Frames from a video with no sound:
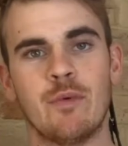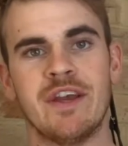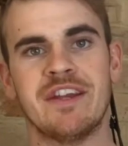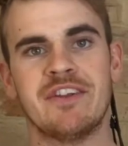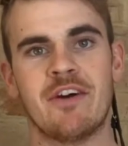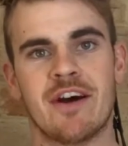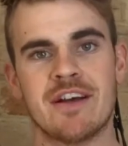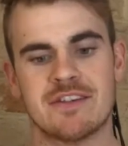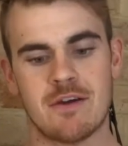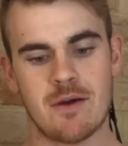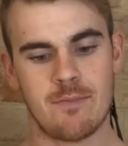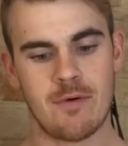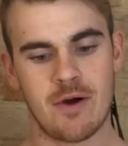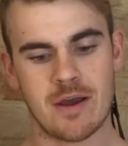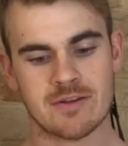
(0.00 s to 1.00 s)
I'm really weird, guys.
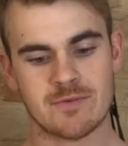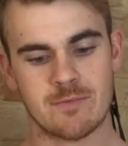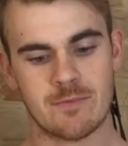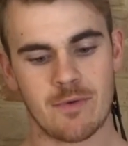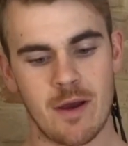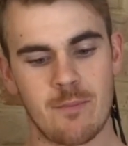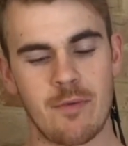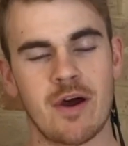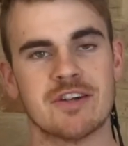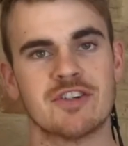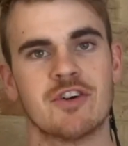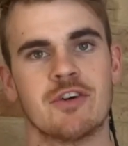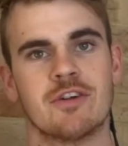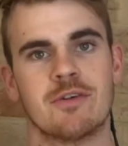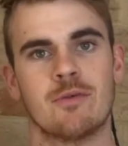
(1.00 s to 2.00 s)
I buy
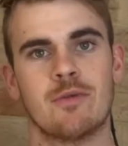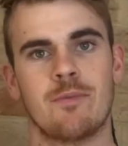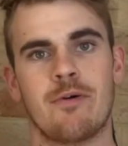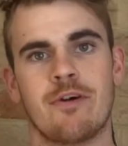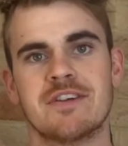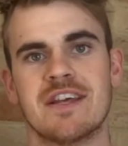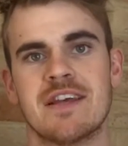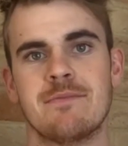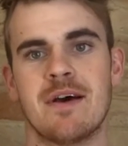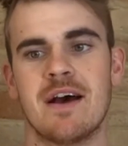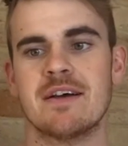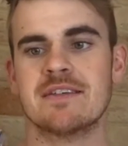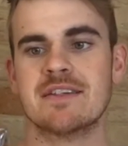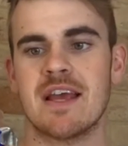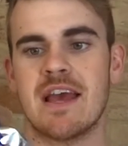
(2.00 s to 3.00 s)
chocolate or protein
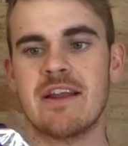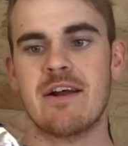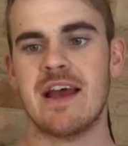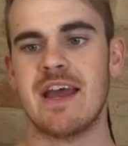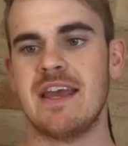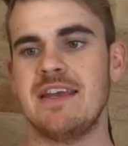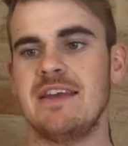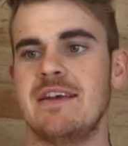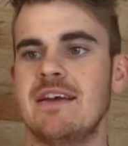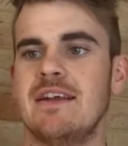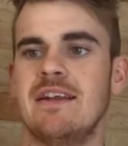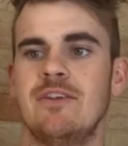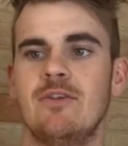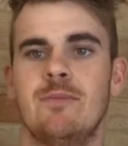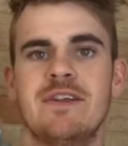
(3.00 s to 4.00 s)
bars and I eat
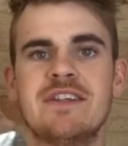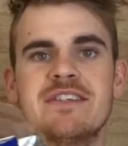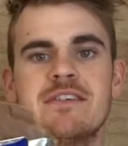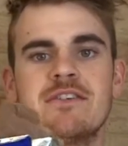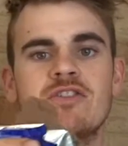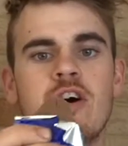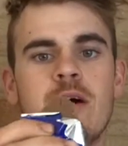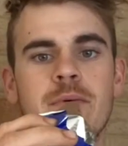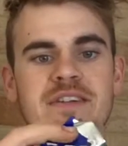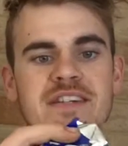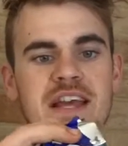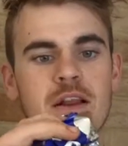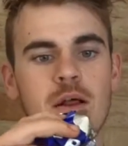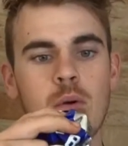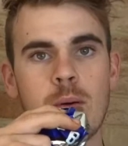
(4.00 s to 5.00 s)
little bits at a time. I
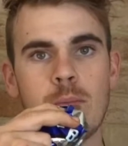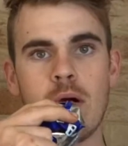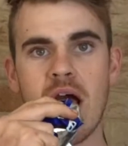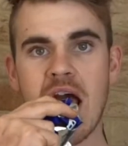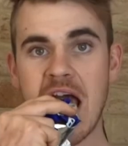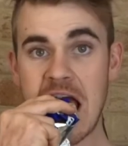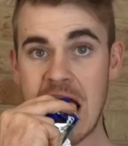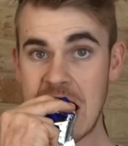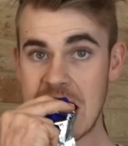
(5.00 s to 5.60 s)
take up one bite.